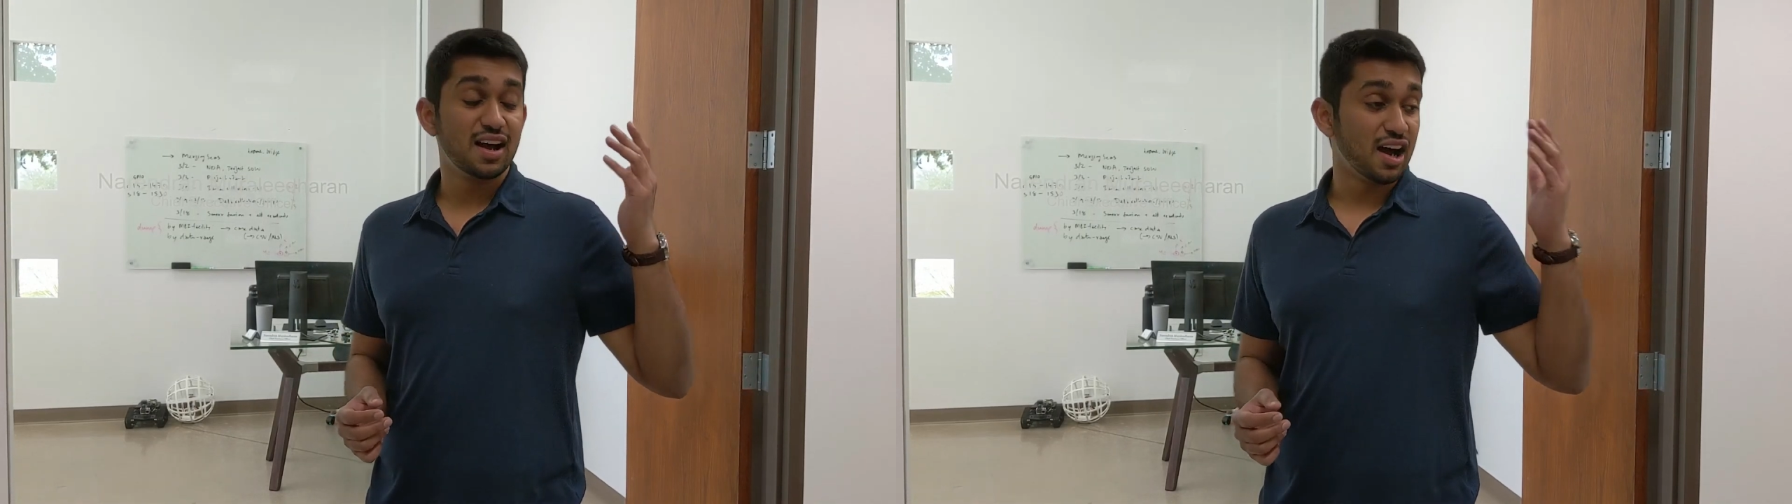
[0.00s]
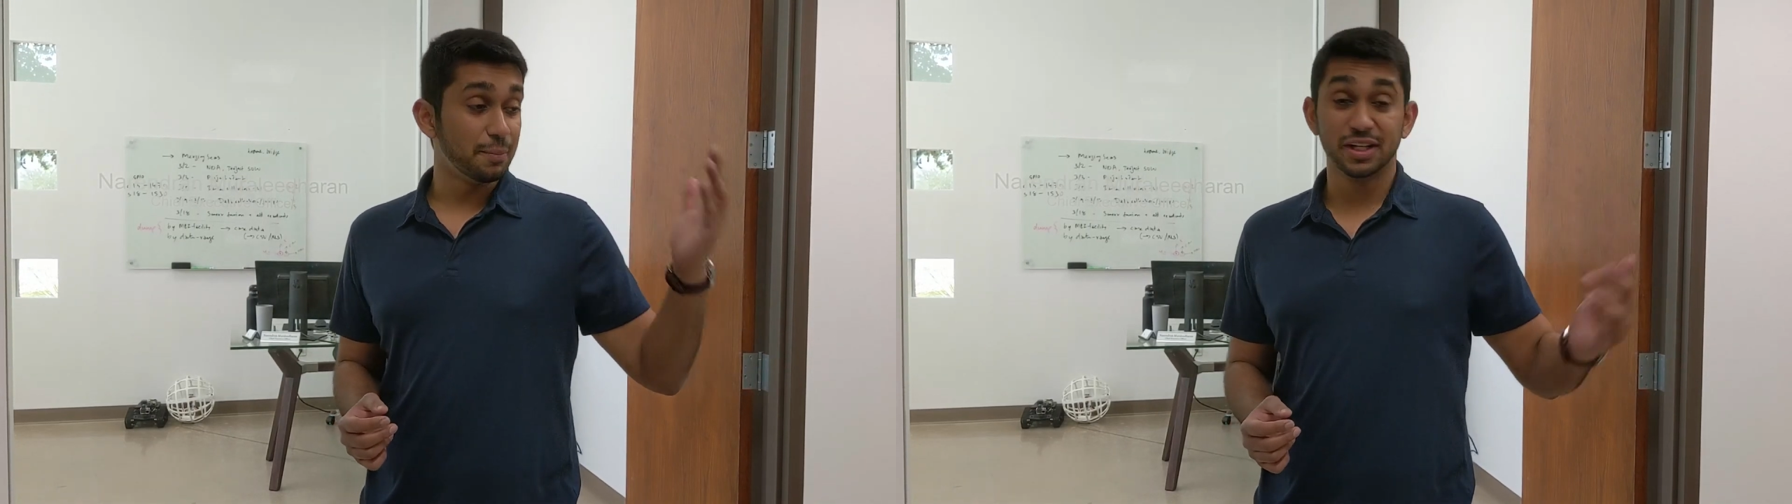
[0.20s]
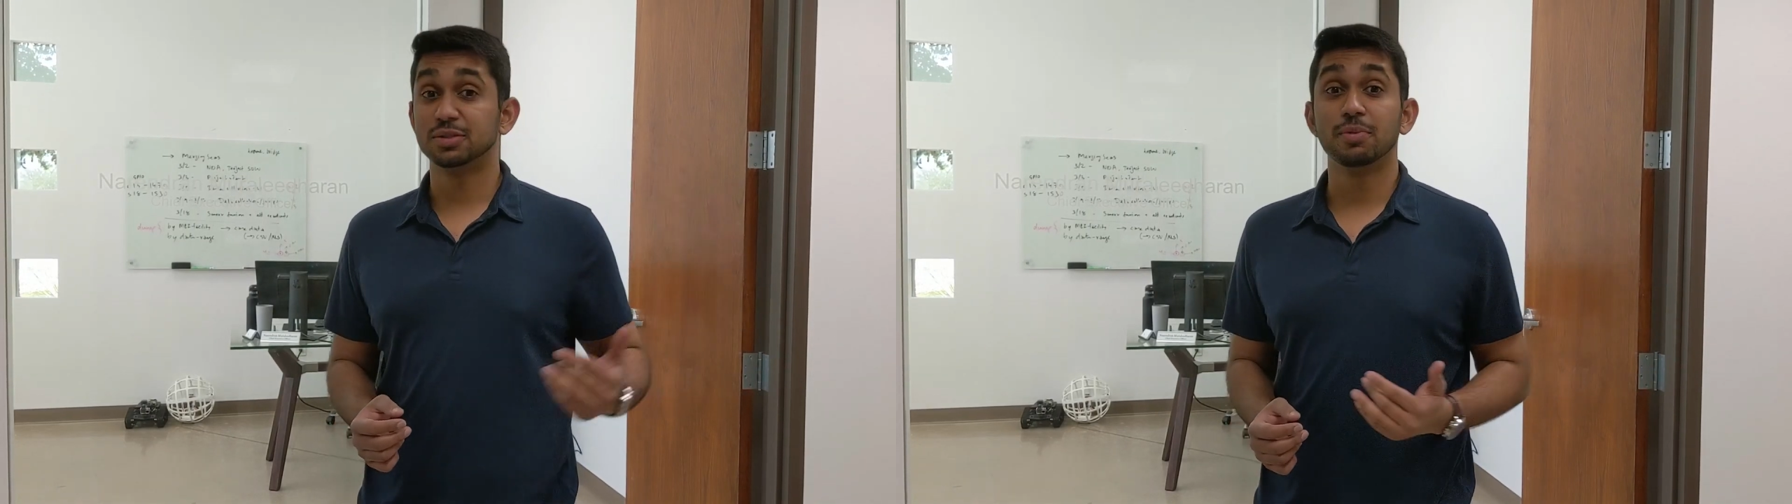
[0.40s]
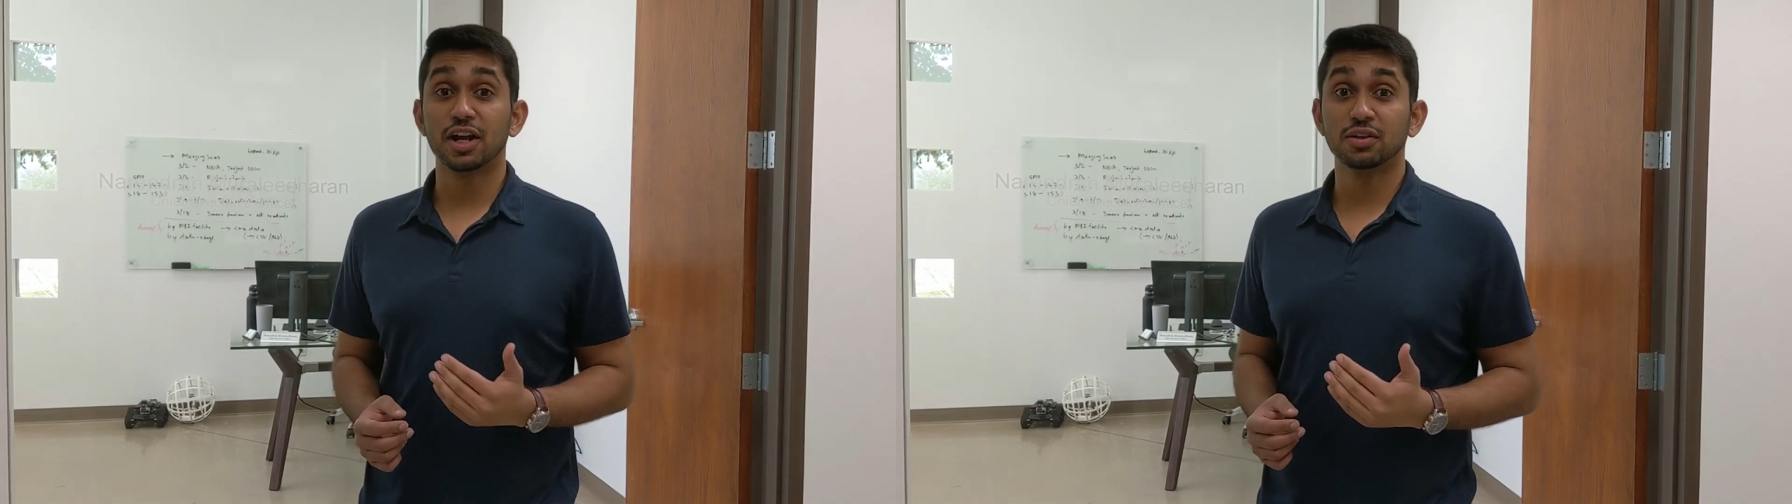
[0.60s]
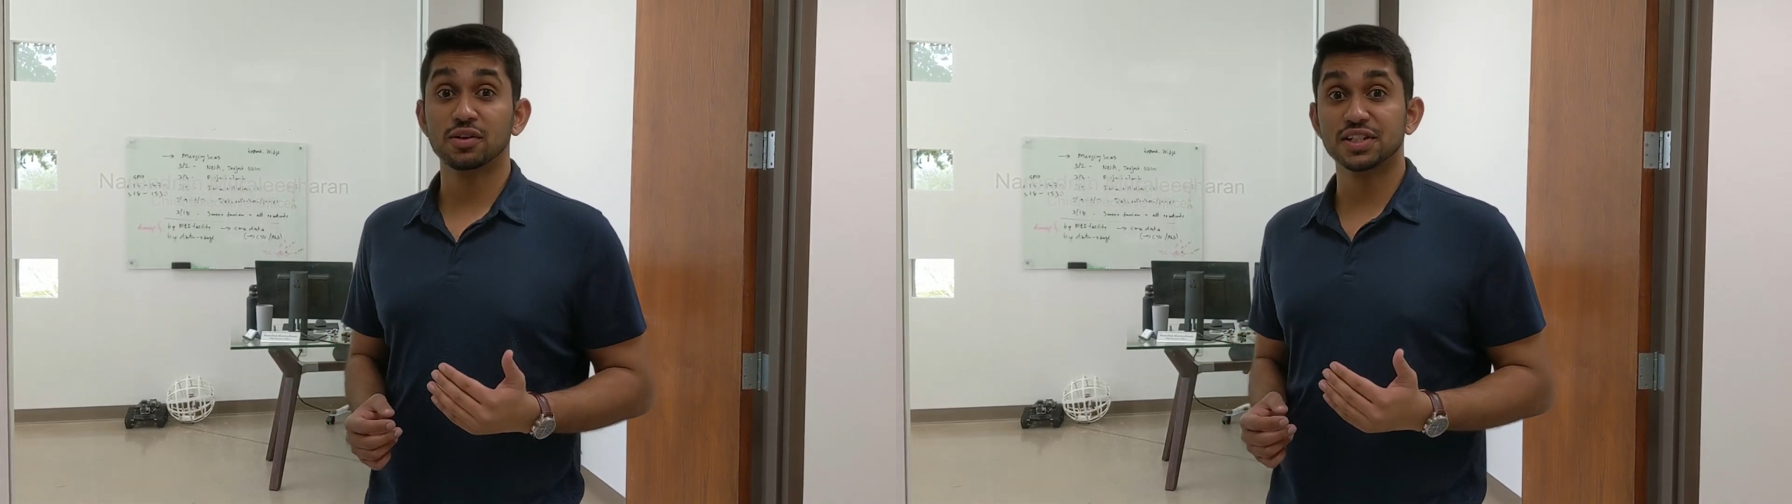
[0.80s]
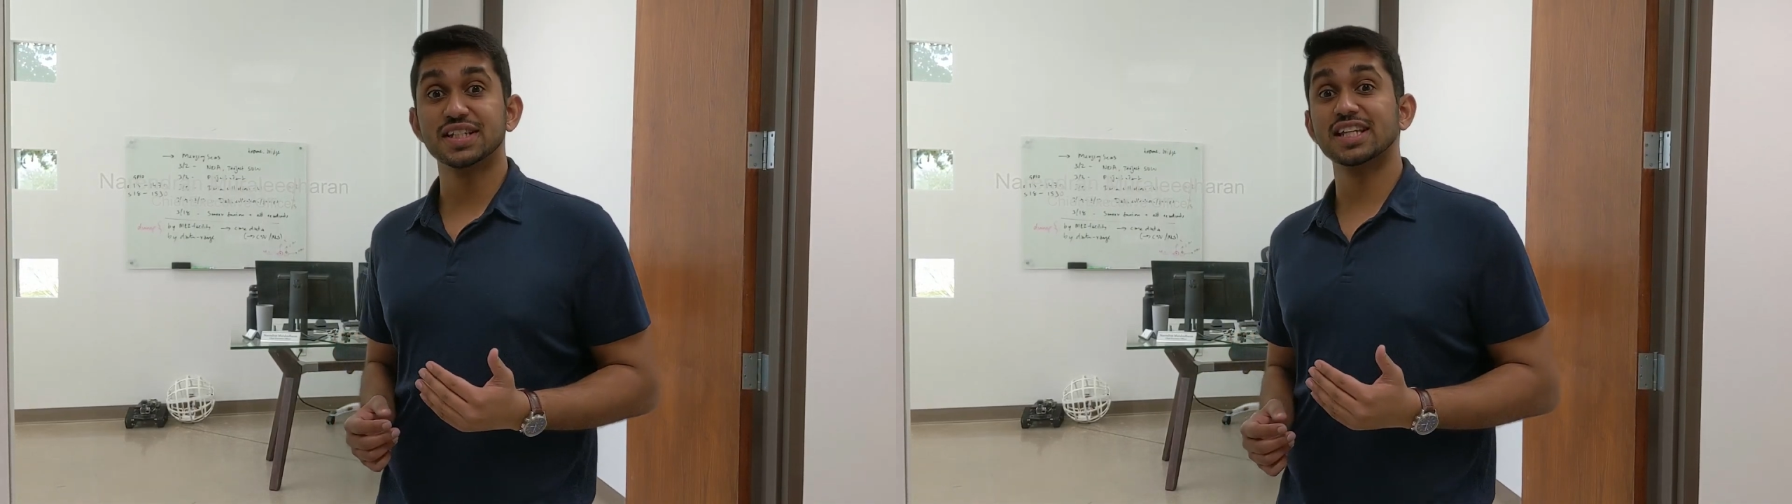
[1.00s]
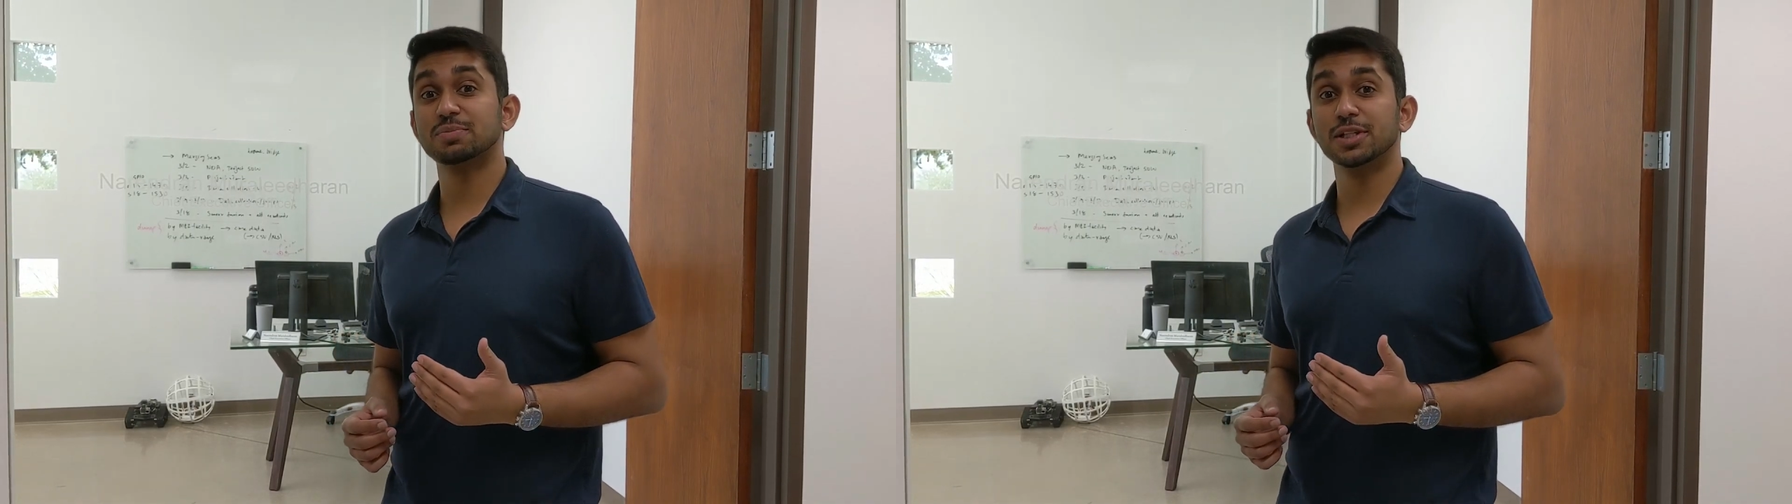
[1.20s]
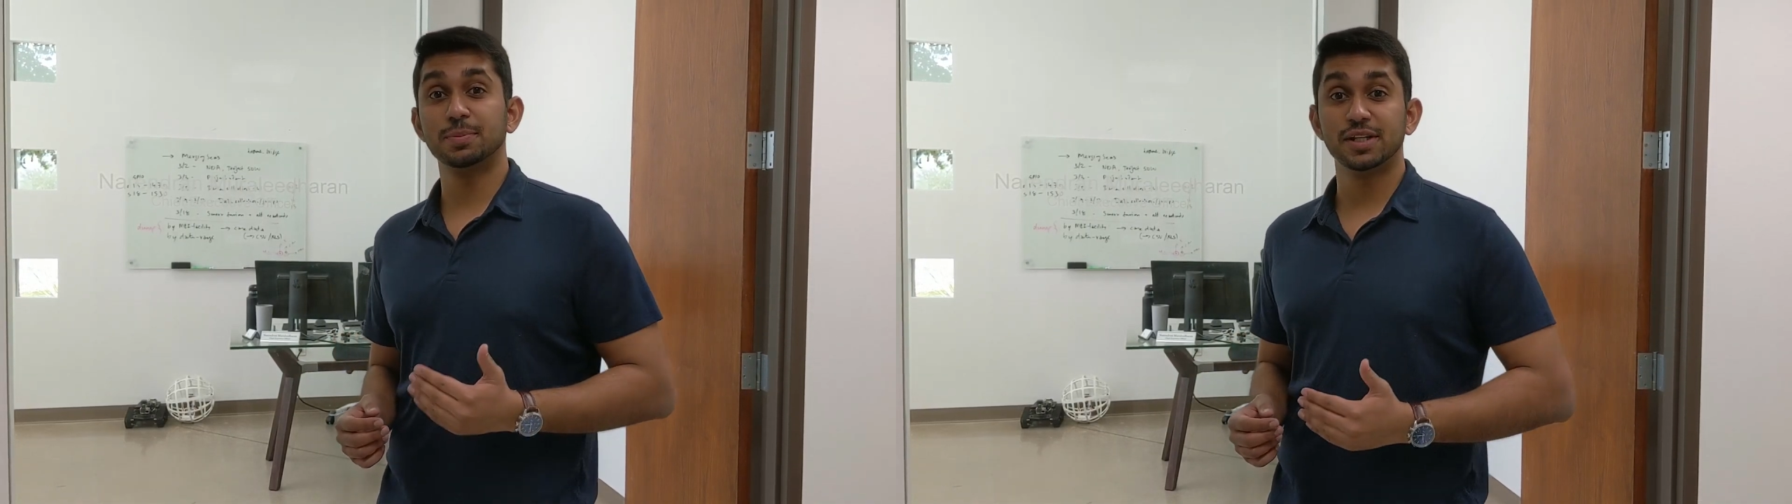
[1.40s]
makes medical
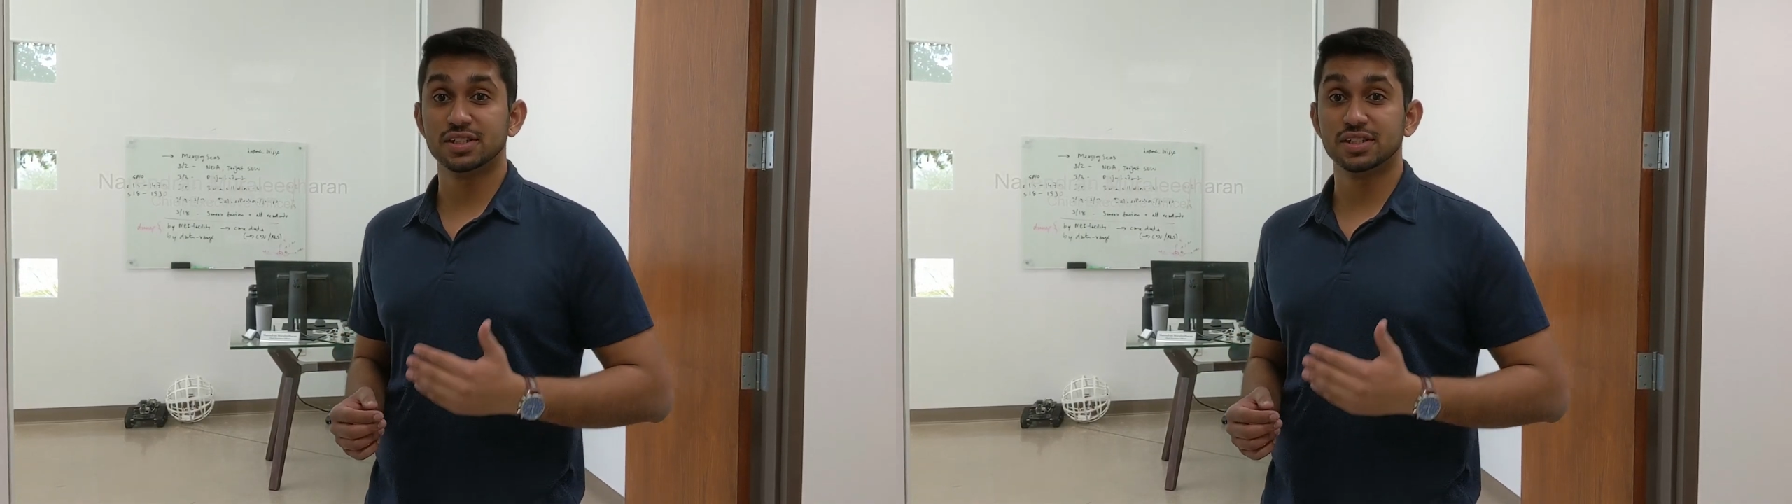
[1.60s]
assessments based